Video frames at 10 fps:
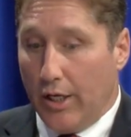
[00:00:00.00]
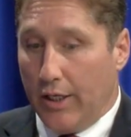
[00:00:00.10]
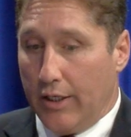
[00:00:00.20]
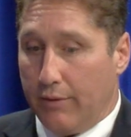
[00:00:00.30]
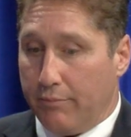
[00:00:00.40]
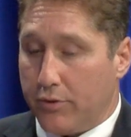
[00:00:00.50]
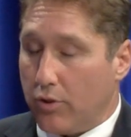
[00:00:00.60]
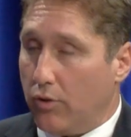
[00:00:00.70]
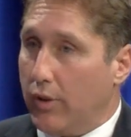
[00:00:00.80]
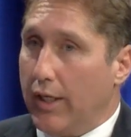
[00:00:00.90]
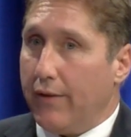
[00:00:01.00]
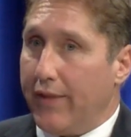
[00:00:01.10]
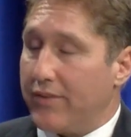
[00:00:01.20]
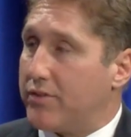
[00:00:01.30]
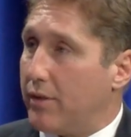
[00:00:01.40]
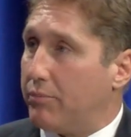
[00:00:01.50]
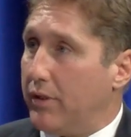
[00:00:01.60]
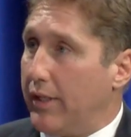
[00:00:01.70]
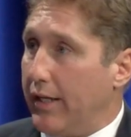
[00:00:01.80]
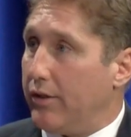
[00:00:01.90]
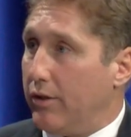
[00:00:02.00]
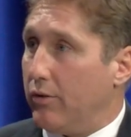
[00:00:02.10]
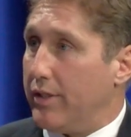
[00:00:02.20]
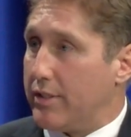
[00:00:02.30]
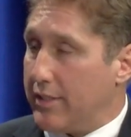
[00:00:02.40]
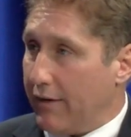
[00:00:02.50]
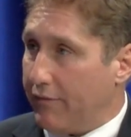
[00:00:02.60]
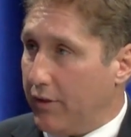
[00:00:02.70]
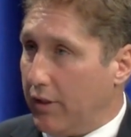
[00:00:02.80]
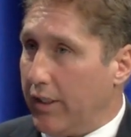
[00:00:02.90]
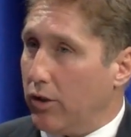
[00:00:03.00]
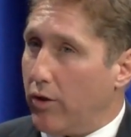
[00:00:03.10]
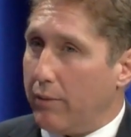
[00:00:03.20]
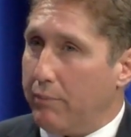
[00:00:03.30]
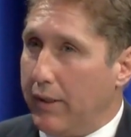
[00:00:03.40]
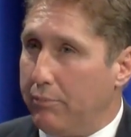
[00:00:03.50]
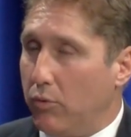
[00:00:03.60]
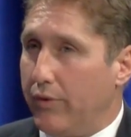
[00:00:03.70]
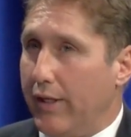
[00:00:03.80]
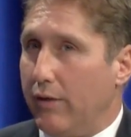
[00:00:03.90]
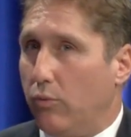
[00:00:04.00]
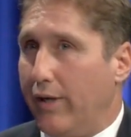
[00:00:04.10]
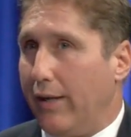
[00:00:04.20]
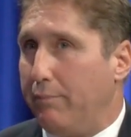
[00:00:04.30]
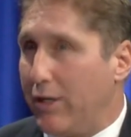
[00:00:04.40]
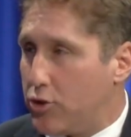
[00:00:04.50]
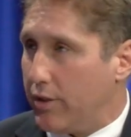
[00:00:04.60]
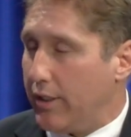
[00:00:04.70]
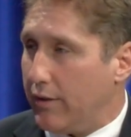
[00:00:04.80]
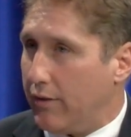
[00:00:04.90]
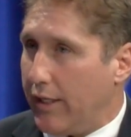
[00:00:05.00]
Uh, so that's something that you know is definitely a lot of people when they when I mention it,